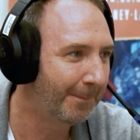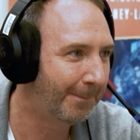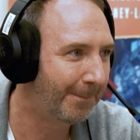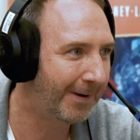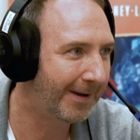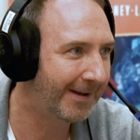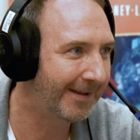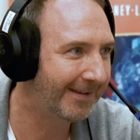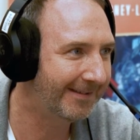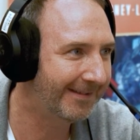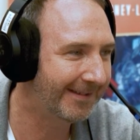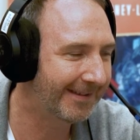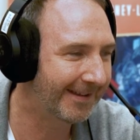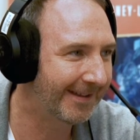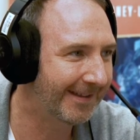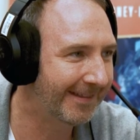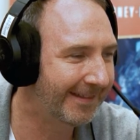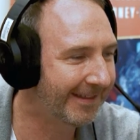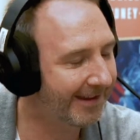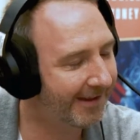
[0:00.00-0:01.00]
But
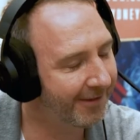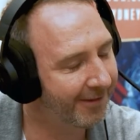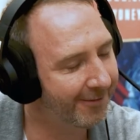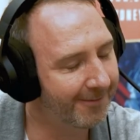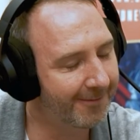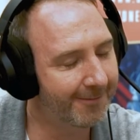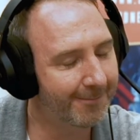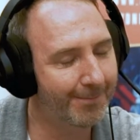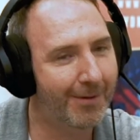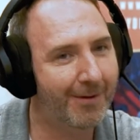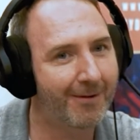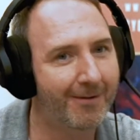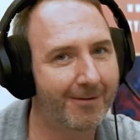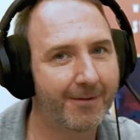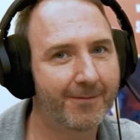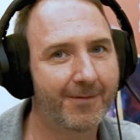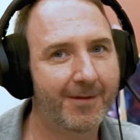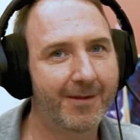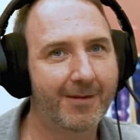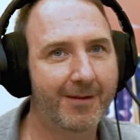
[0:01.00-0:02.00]
uh, the other part
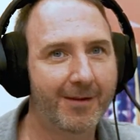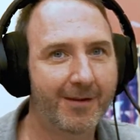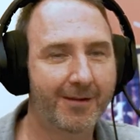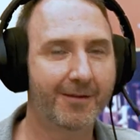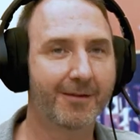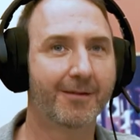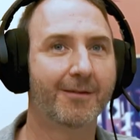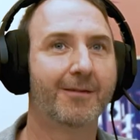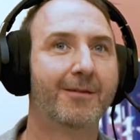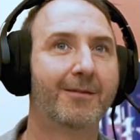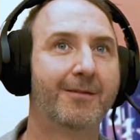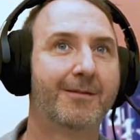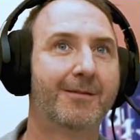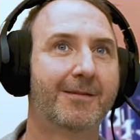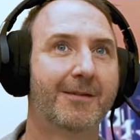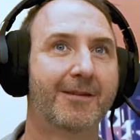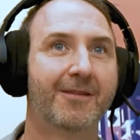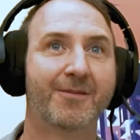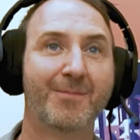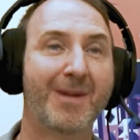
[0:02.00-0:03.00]
of it
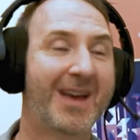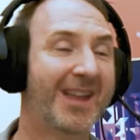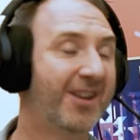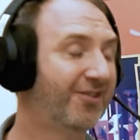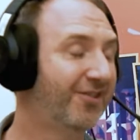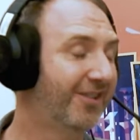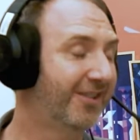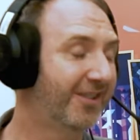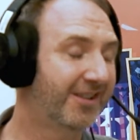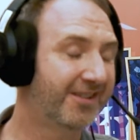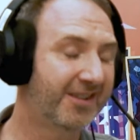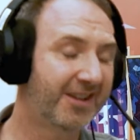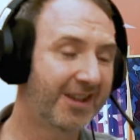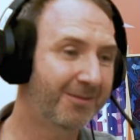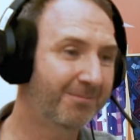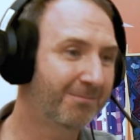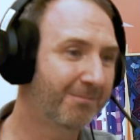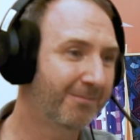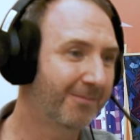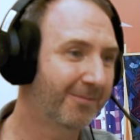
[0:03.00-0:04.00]
is is managing the
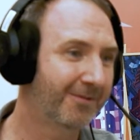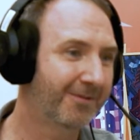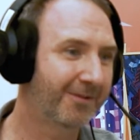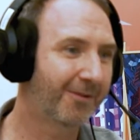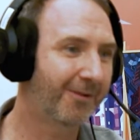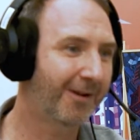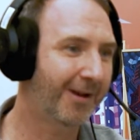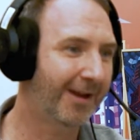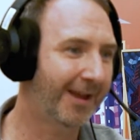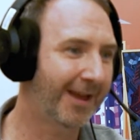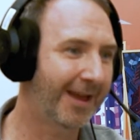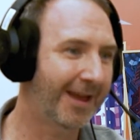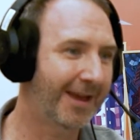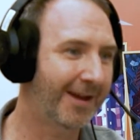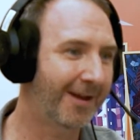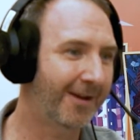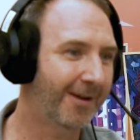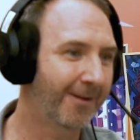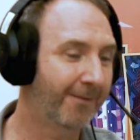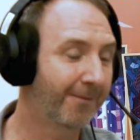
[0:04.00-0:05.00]
team. So I
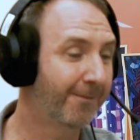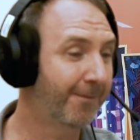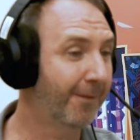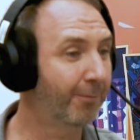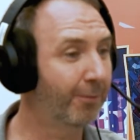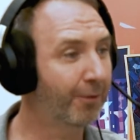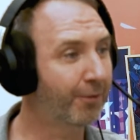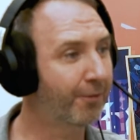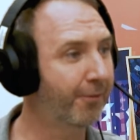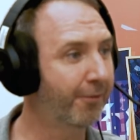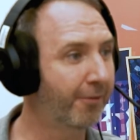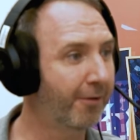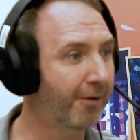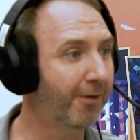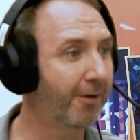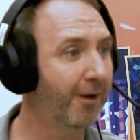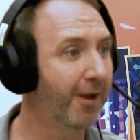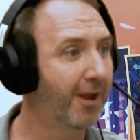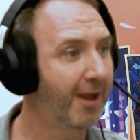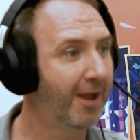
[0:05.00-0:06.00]
have a
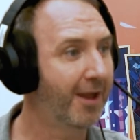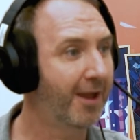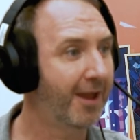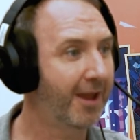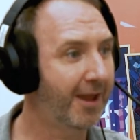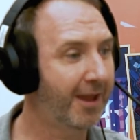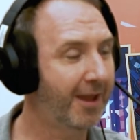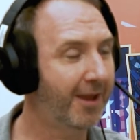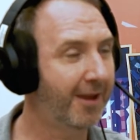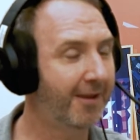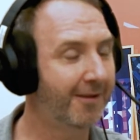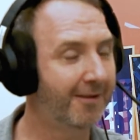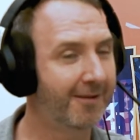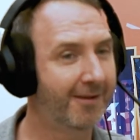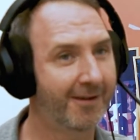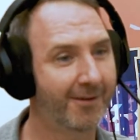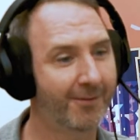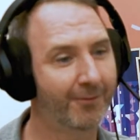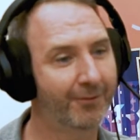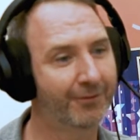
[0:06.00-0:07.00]
recruiter, and
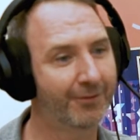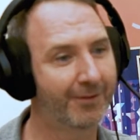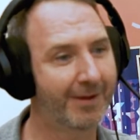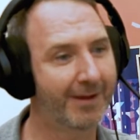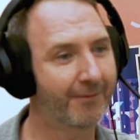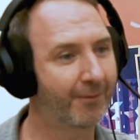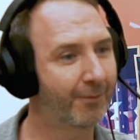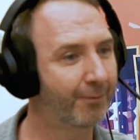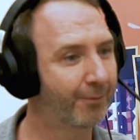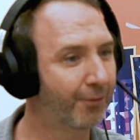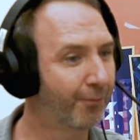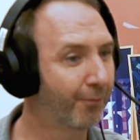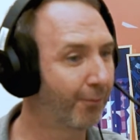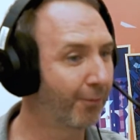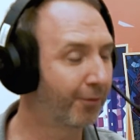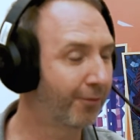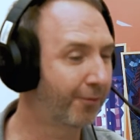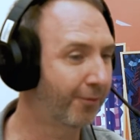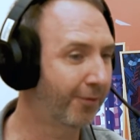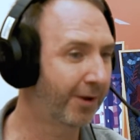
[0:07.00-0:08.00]
I also have a
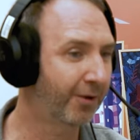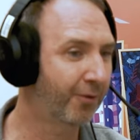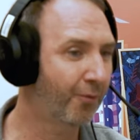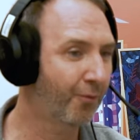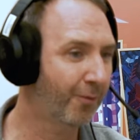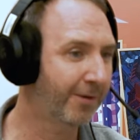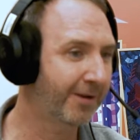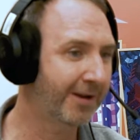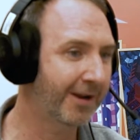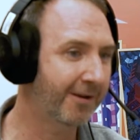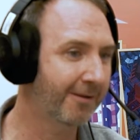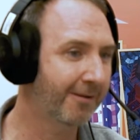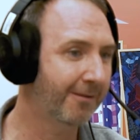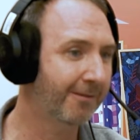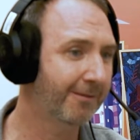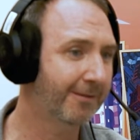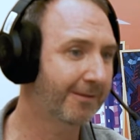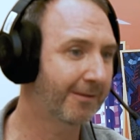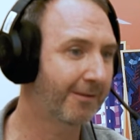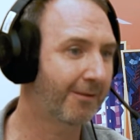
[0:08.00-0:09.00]
recruiting
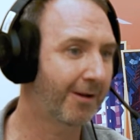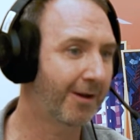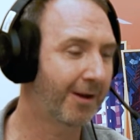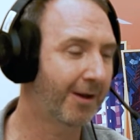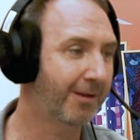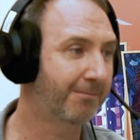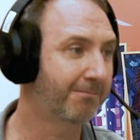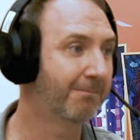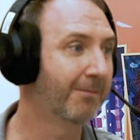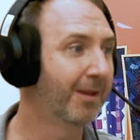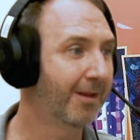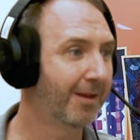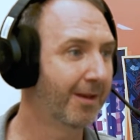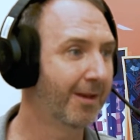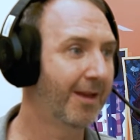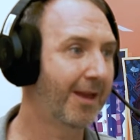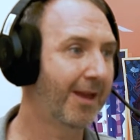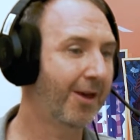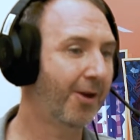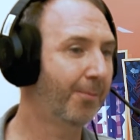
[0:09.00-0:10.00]
coordinator. So I'm
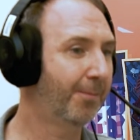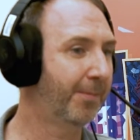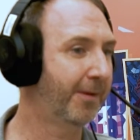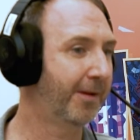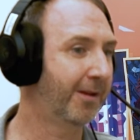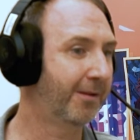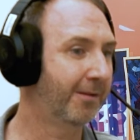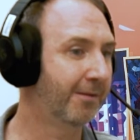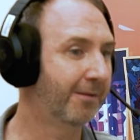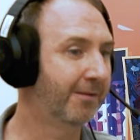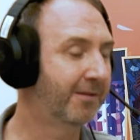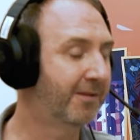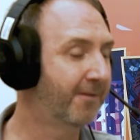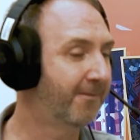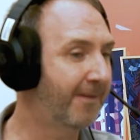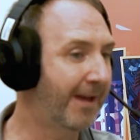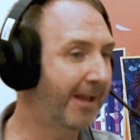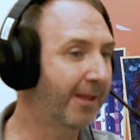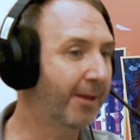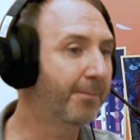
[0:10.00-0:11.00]
helping
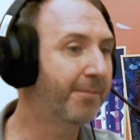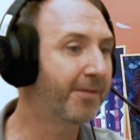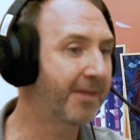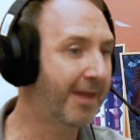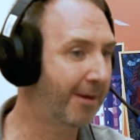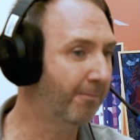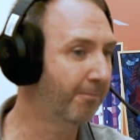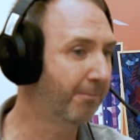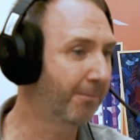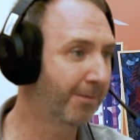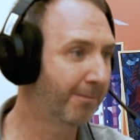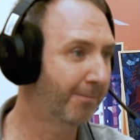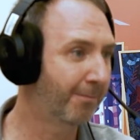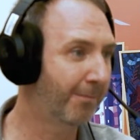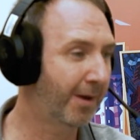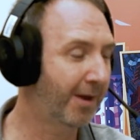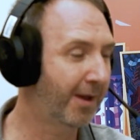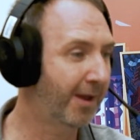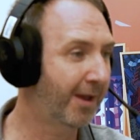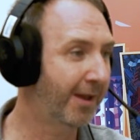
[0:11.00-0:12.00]
develop them.
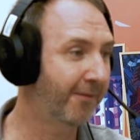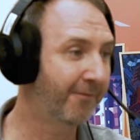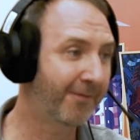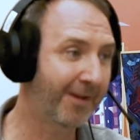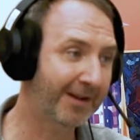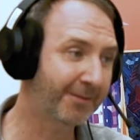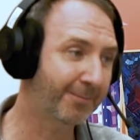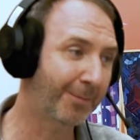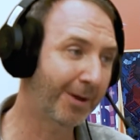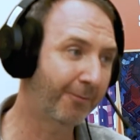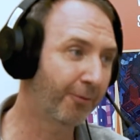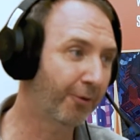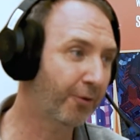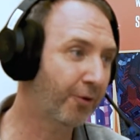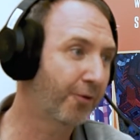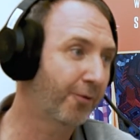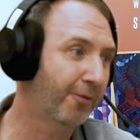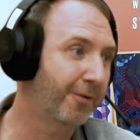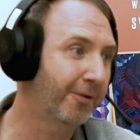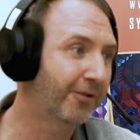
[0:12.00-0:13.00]
My, in fact, my
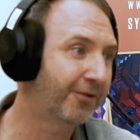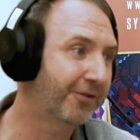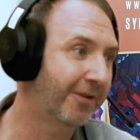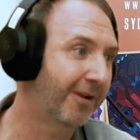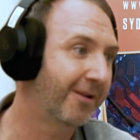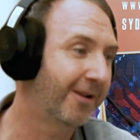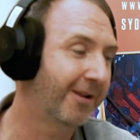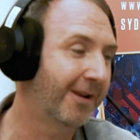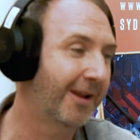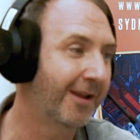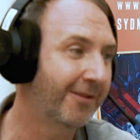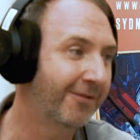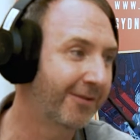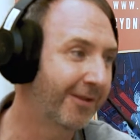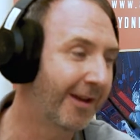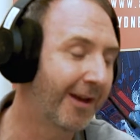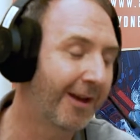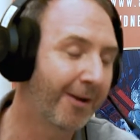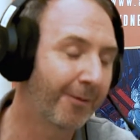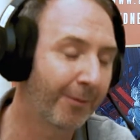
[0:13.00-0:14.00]
recruiter started as
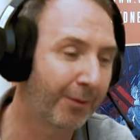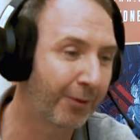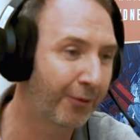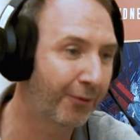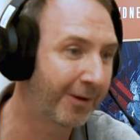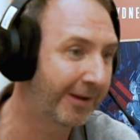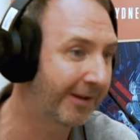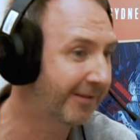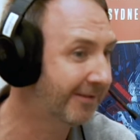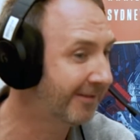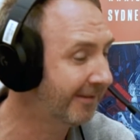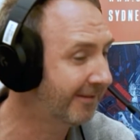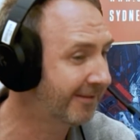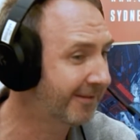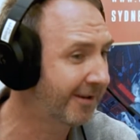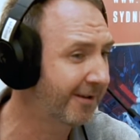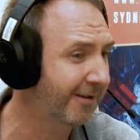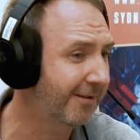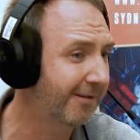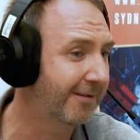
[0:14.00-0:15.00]
a recruiting
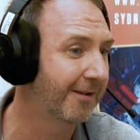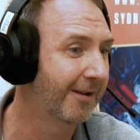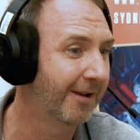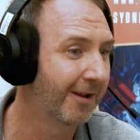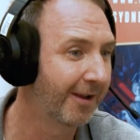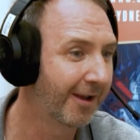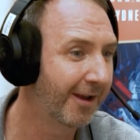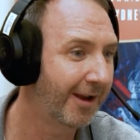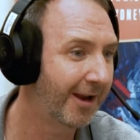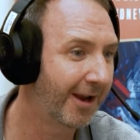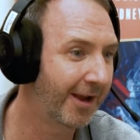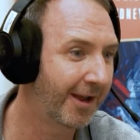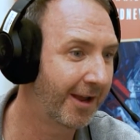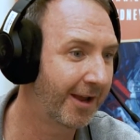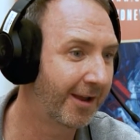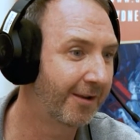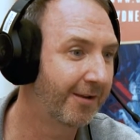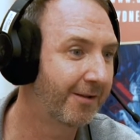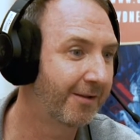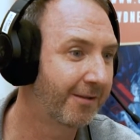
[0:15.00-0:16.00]
assistant,
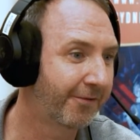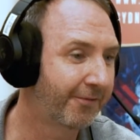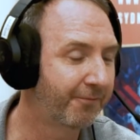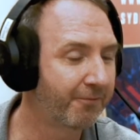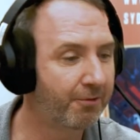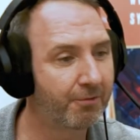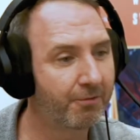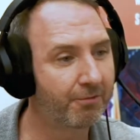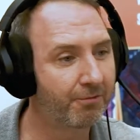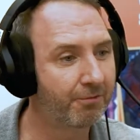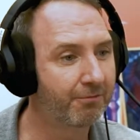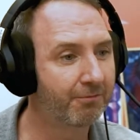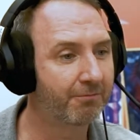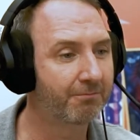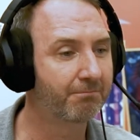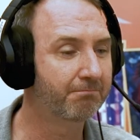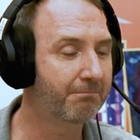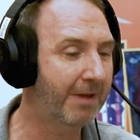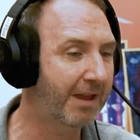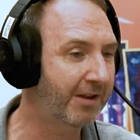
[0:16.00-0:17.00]
and
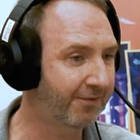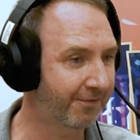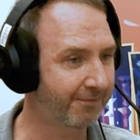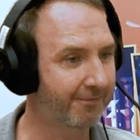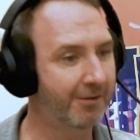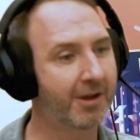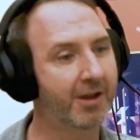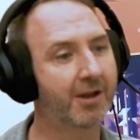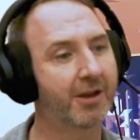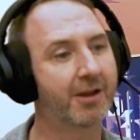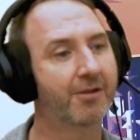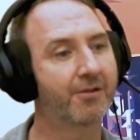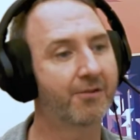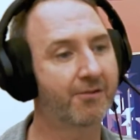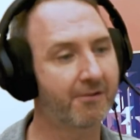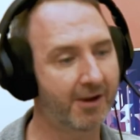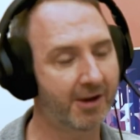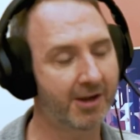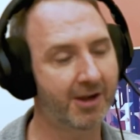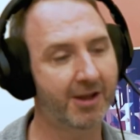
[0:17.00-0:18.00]
through mentoring and
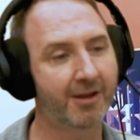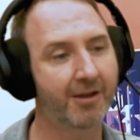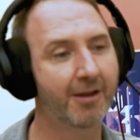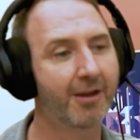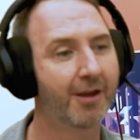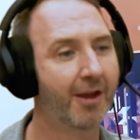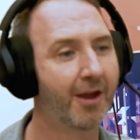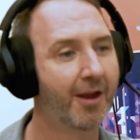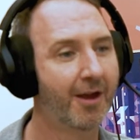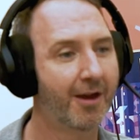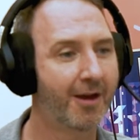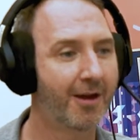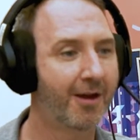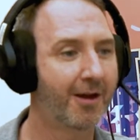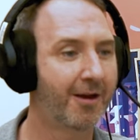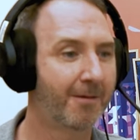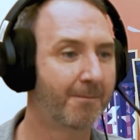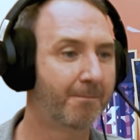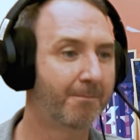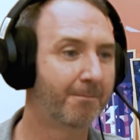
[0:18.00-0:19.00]
training,
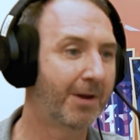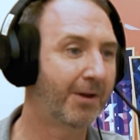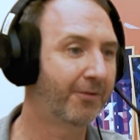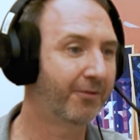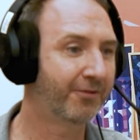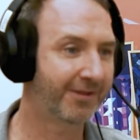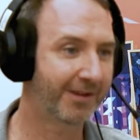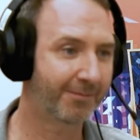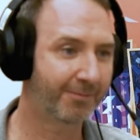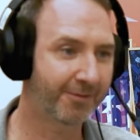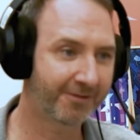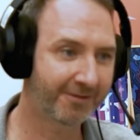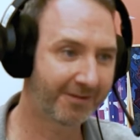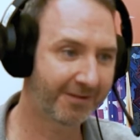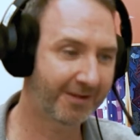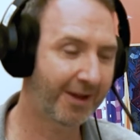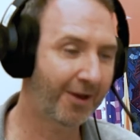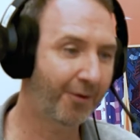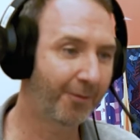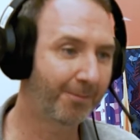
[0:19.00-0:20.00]
um, I was able
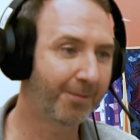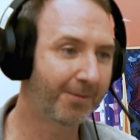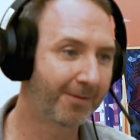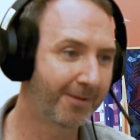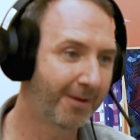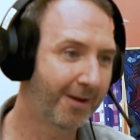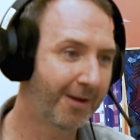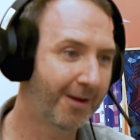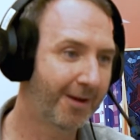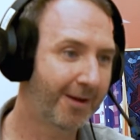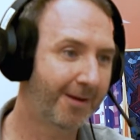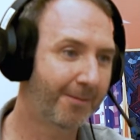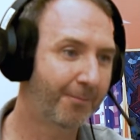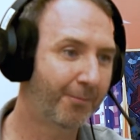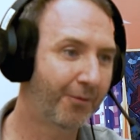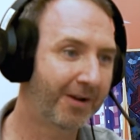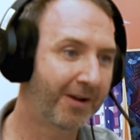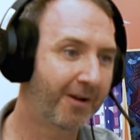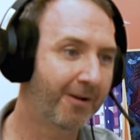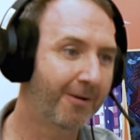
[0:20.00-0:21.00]
to help uh,
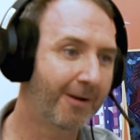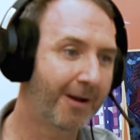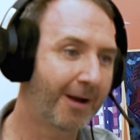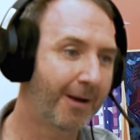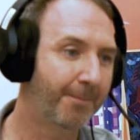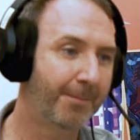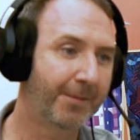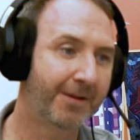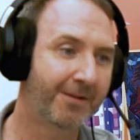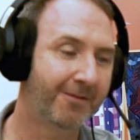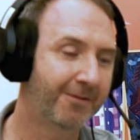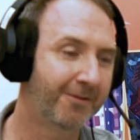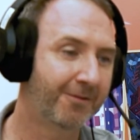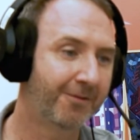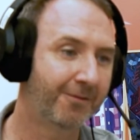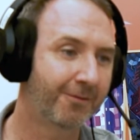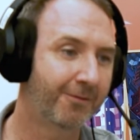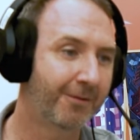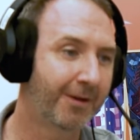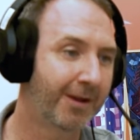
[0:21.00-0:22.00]
bring her up
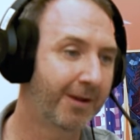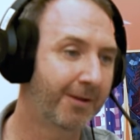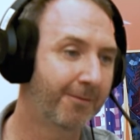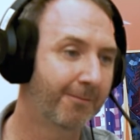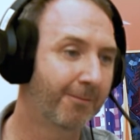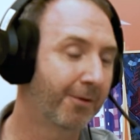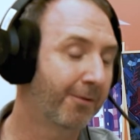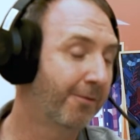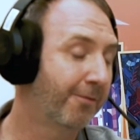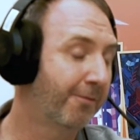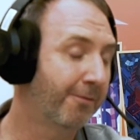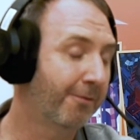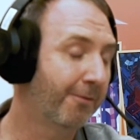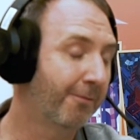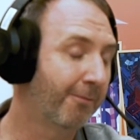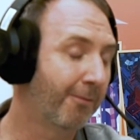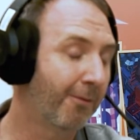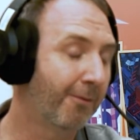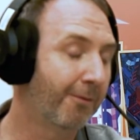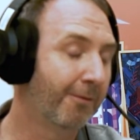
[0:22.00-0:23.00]
into a recruiter
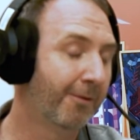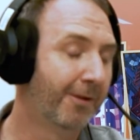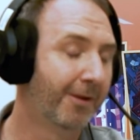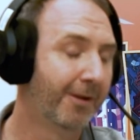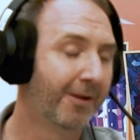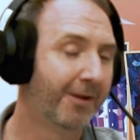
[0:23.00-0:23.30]
role.